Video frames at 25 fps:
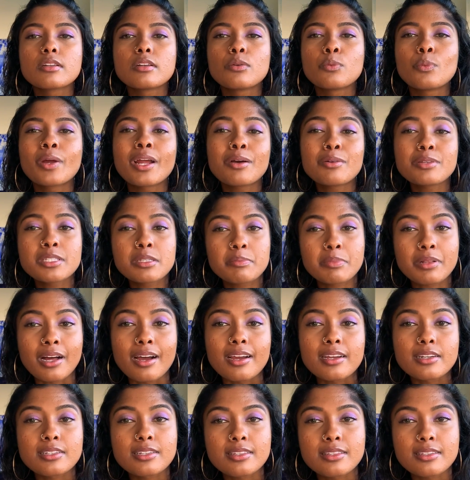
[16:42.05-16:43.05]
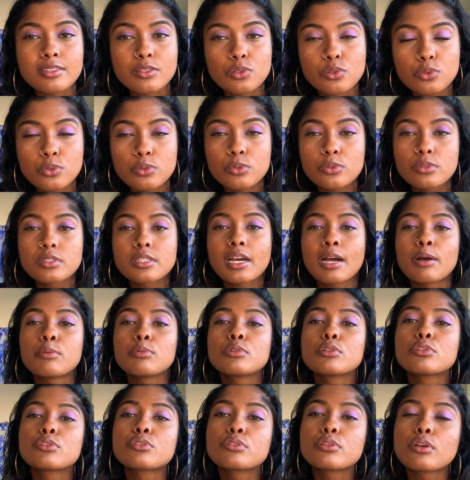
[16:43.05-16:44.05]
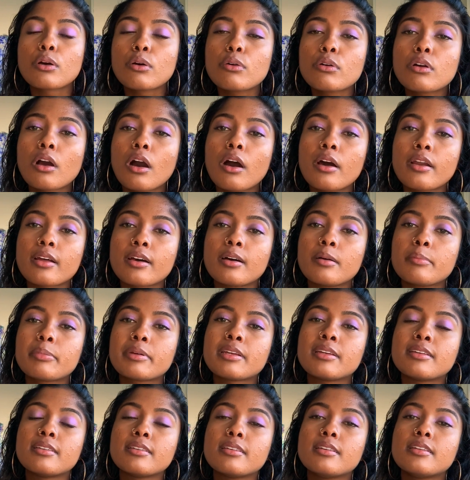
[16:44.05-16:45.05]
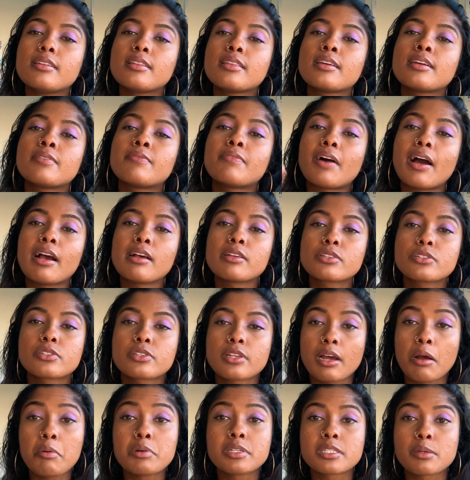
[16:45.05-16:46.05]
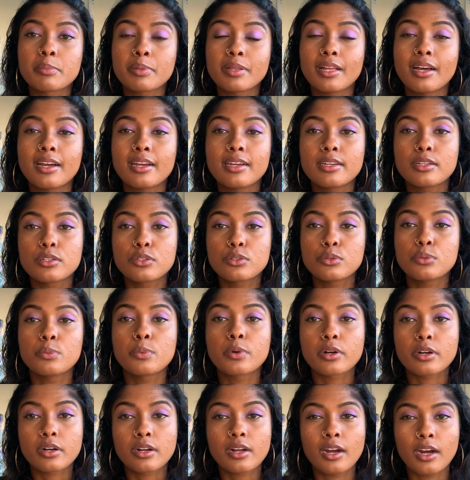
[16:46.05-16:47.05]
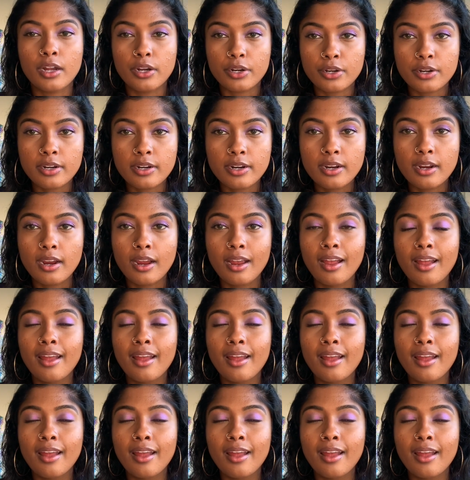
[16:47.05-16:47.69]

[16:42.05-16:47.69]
When I was applying to these schools, I was so caught up in the advisors I was applying to work under